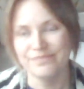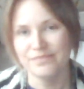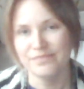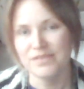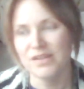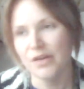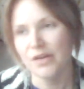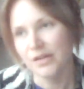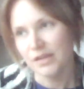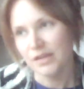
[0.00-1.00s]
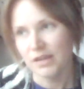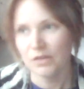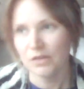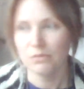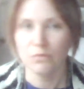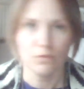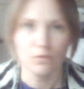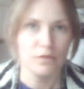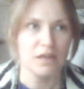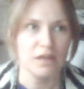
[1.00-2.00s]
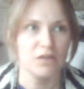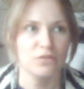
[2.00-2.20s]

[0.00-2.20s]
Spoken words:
Narky or moany or